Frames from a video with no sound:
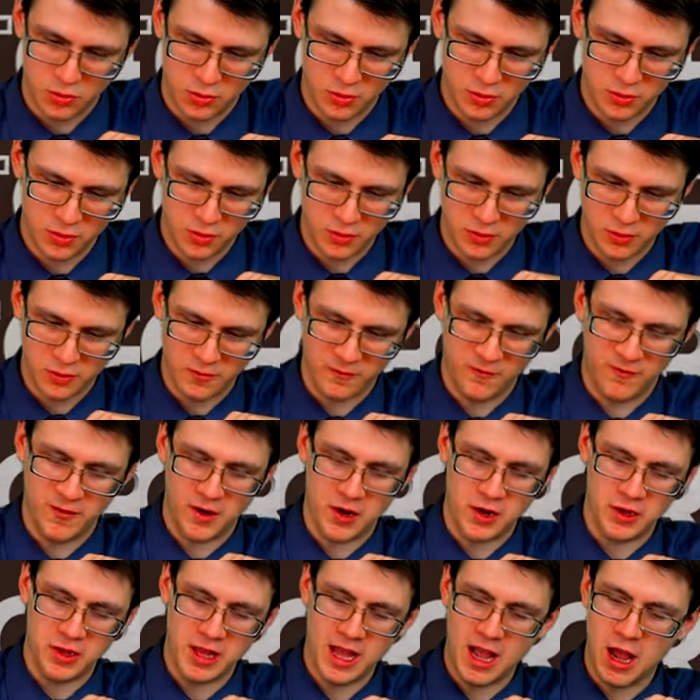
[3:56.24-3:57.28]
Ooh,
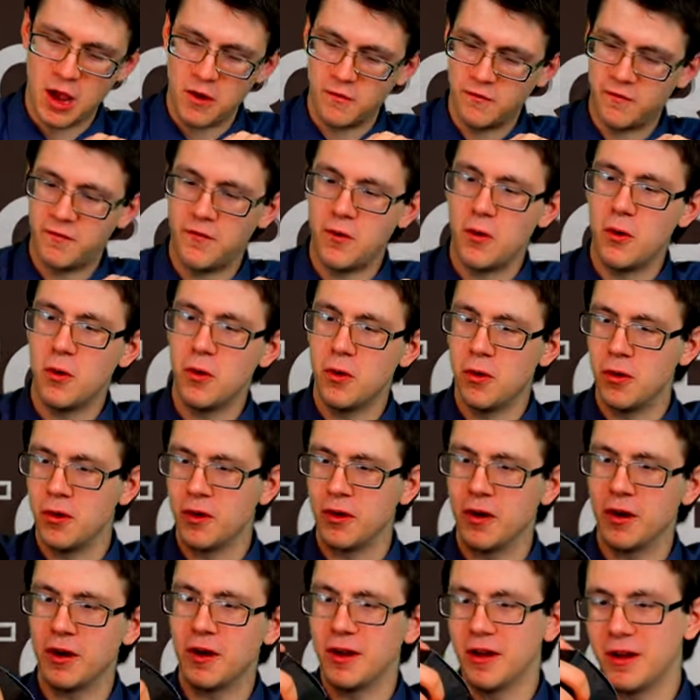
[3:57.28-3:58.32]
Fallout four.
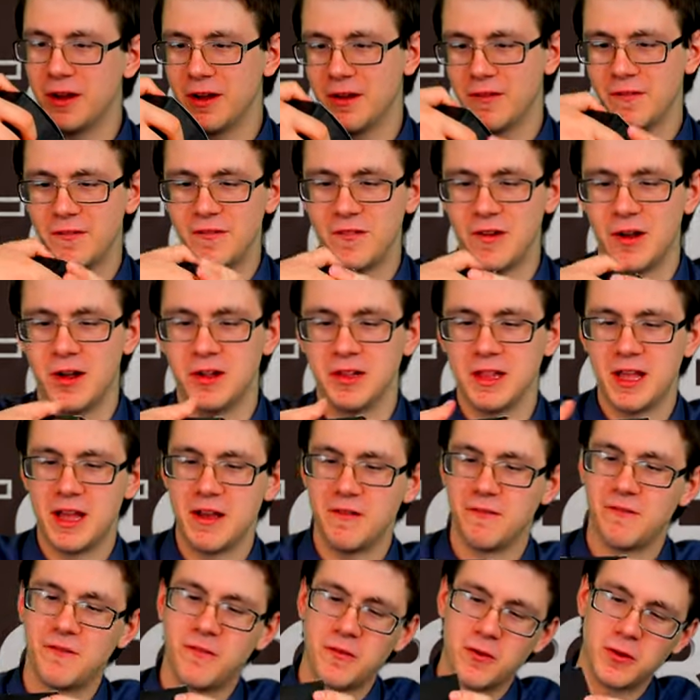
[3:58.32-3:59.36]

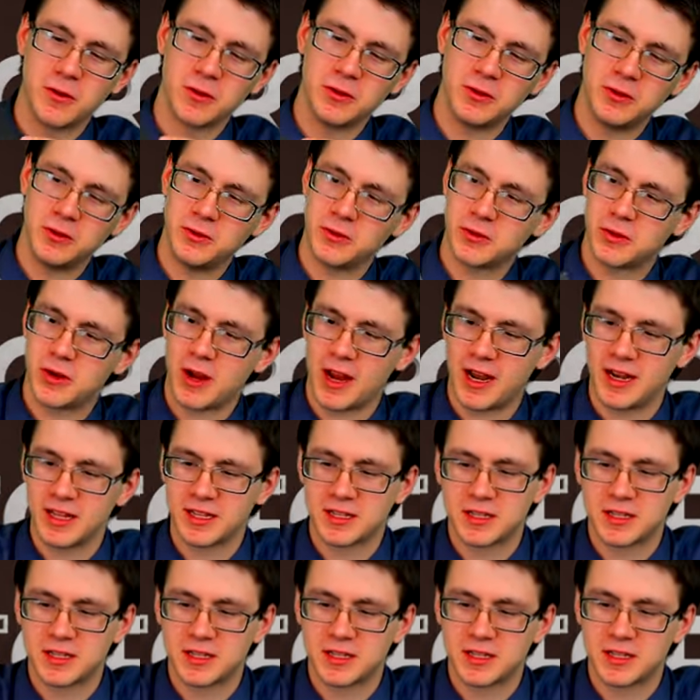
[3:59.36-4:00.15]
Fallout four Loot Crate